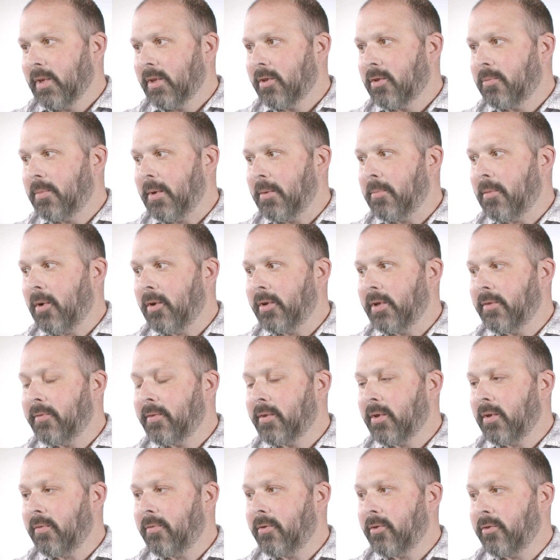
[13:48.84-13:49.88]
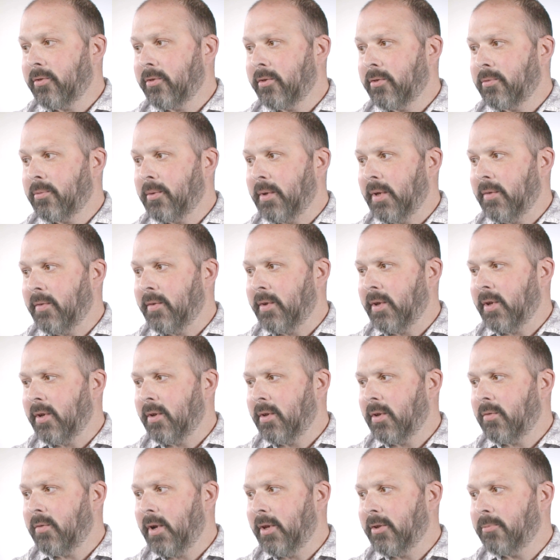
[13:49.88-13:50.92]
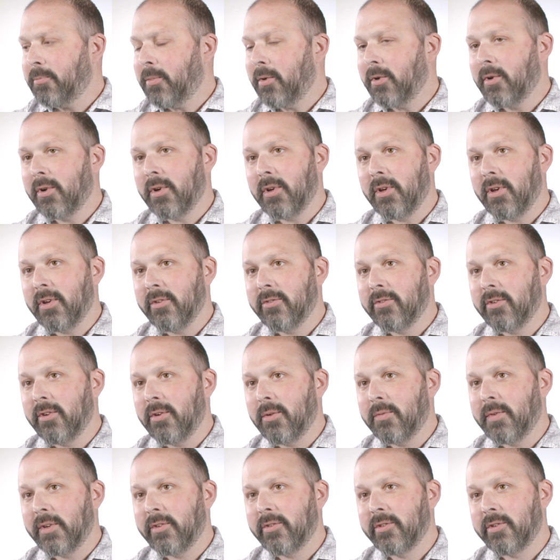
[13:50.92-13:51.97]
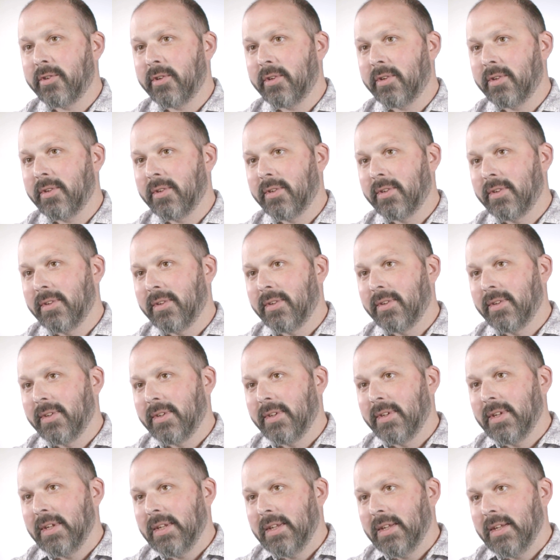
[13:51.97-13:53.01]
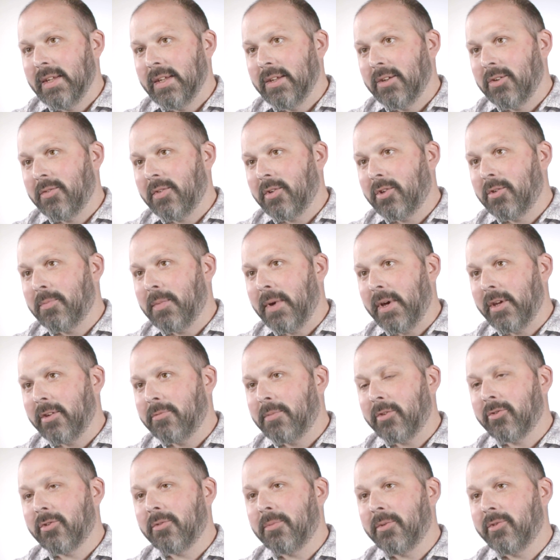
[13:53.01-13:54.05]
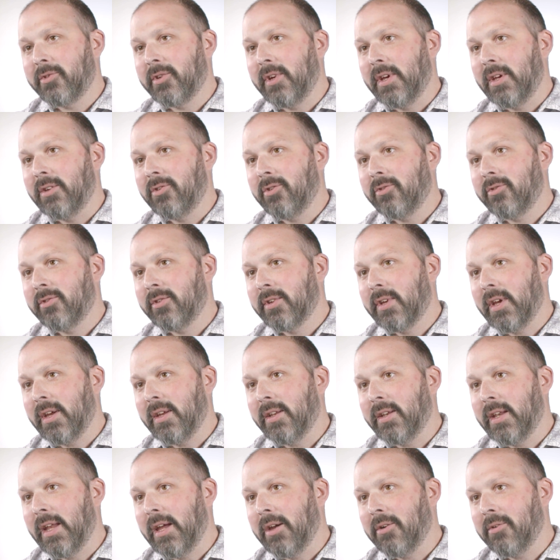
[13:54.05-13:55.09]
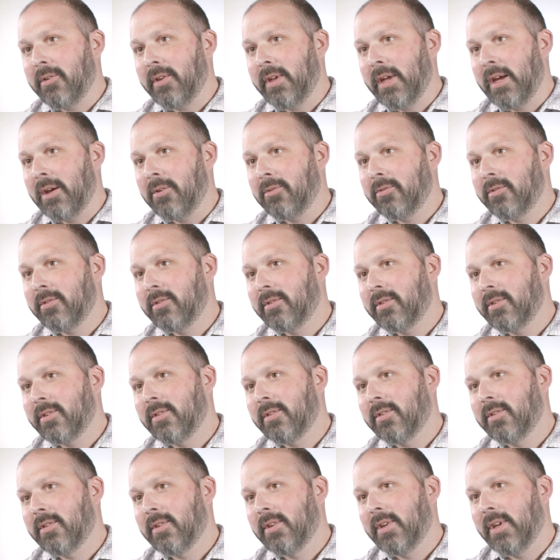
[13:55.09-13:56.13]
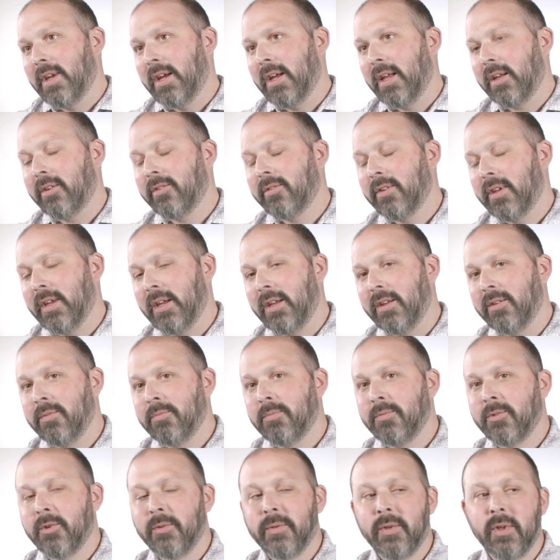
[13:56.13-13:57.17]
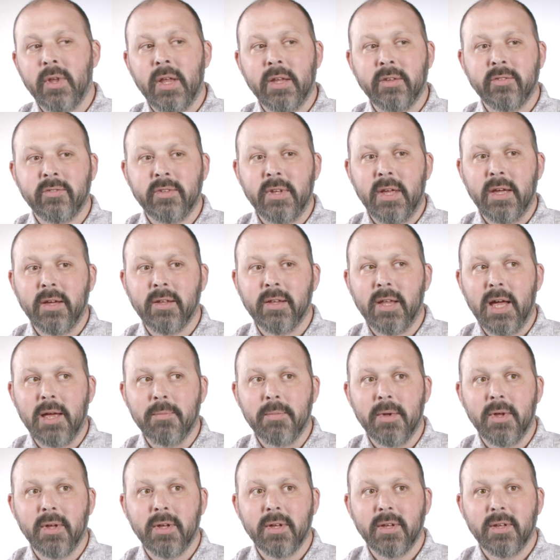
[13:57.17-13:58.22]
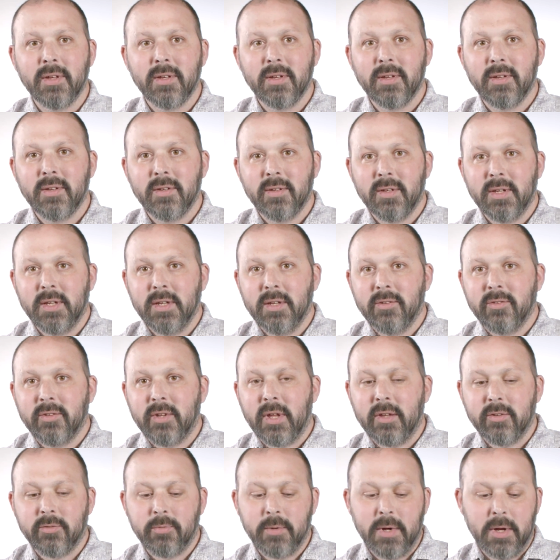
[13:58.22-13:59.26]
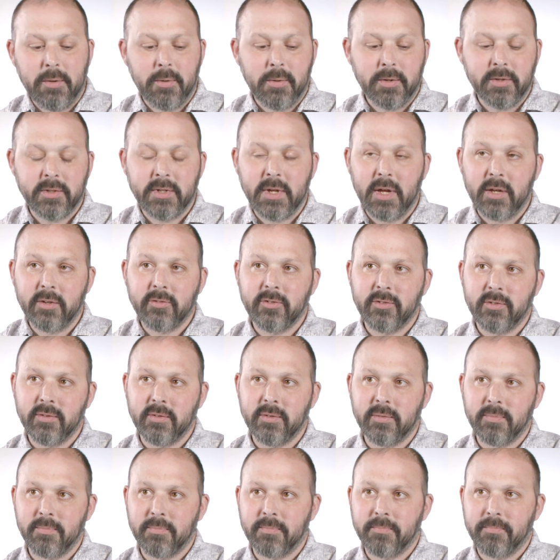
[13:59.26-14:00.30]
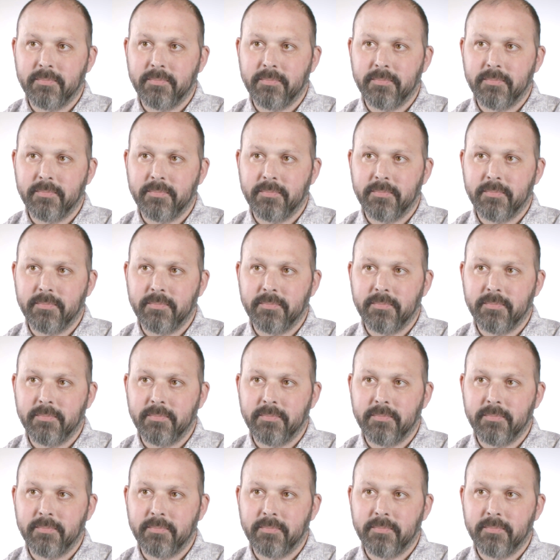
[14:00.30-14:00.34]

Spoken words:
It's a bit more difficult for us because we live in a raised bungalow, so we've had to buy a special machine just to get in and out of the house. So we've got a stair climber, so that's where we attach